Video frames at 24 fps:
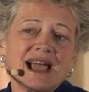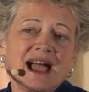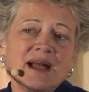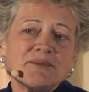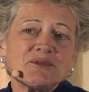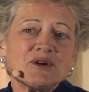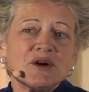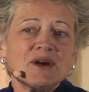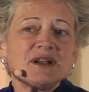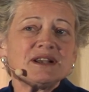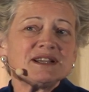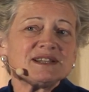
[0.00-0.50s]
I'm
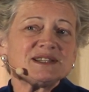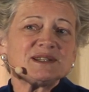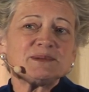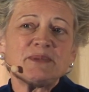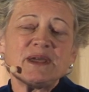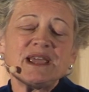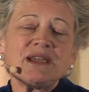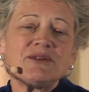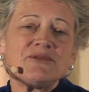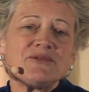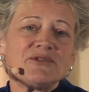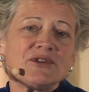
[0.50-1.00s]
going to
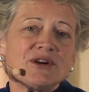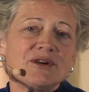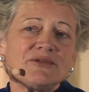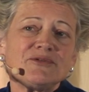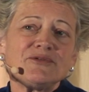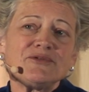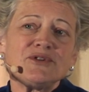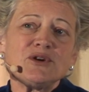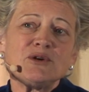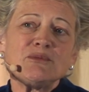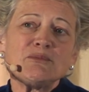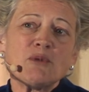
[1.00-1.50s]
speak for a
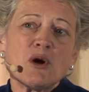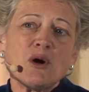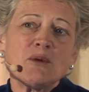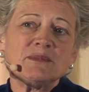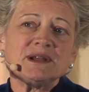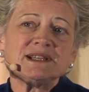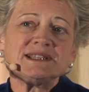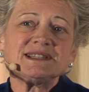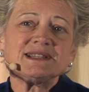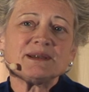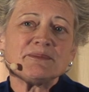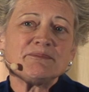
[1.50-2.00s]
few
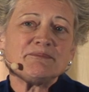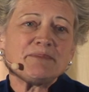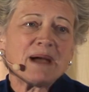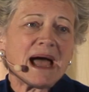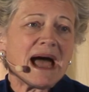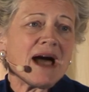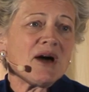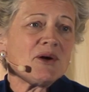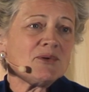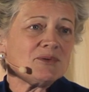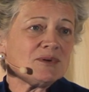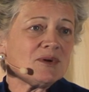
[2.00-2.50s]
moments
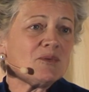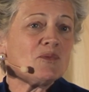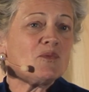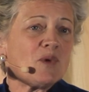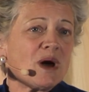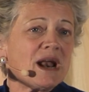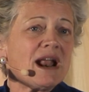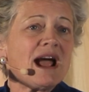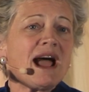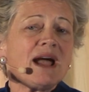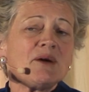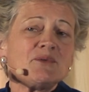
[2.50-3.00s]
about
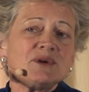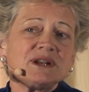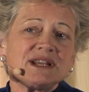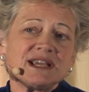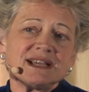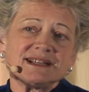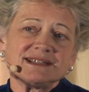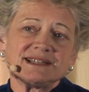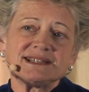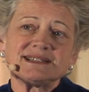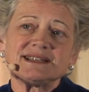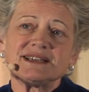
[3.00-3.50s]
what I would
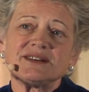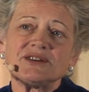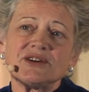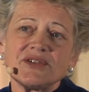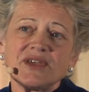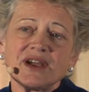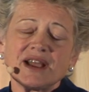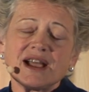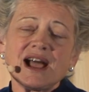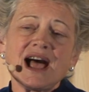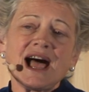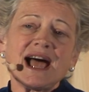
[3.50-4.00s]
consider
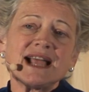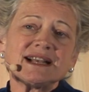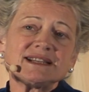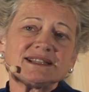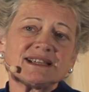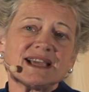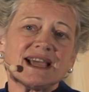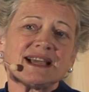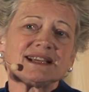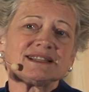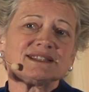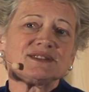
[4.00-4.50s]
the
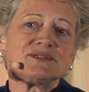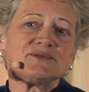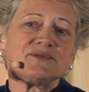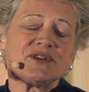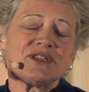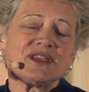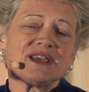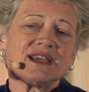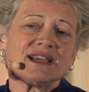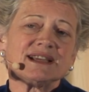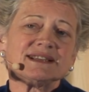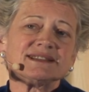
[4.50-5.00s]
context for
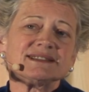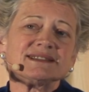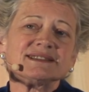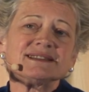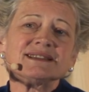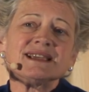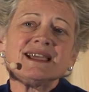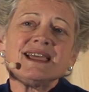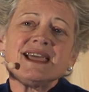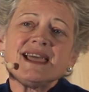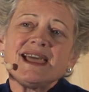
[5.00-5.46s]
this,